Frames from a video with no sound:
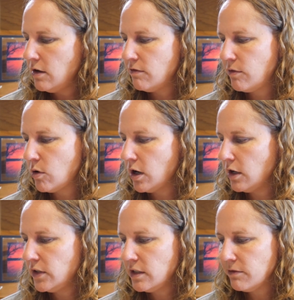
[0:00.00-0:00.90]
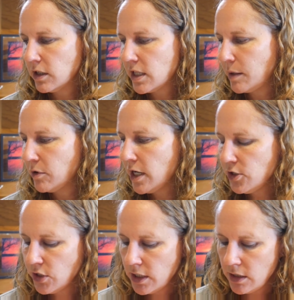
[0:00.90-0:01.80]
for the different
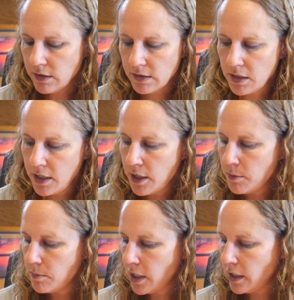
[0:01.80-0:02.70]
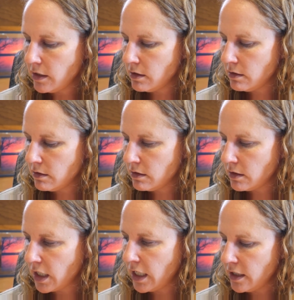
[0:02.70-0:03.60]
collaborations, but
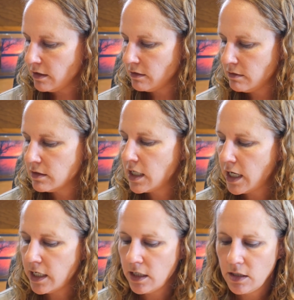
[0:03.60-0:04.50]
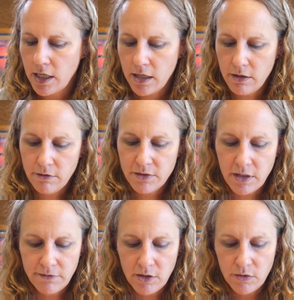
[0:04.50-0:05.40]
I got a lot of
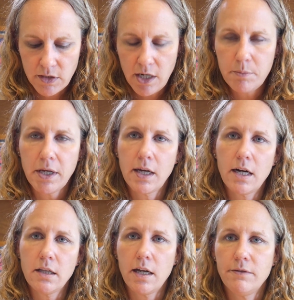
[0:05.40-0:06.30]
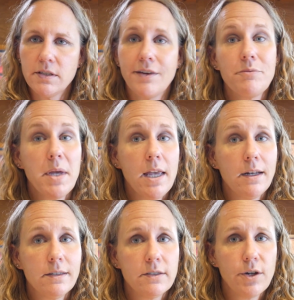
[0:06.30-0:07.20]
stuff used up and got a lot of stuff
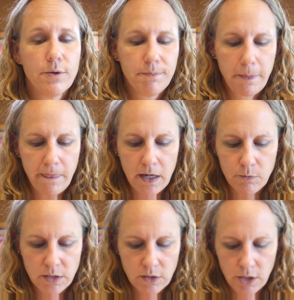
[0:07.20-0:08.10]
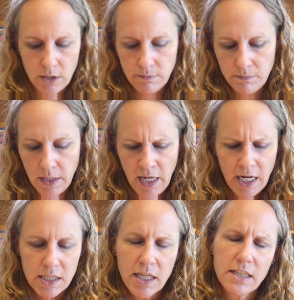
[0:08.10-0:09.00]
made, so that was good. And
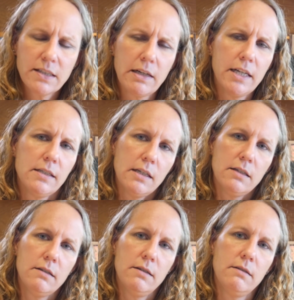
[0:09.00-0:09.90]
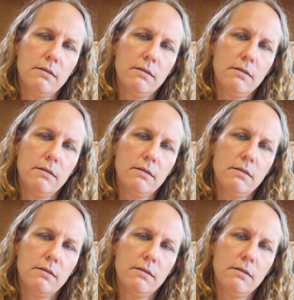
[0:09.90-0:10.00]
like I said, I didn't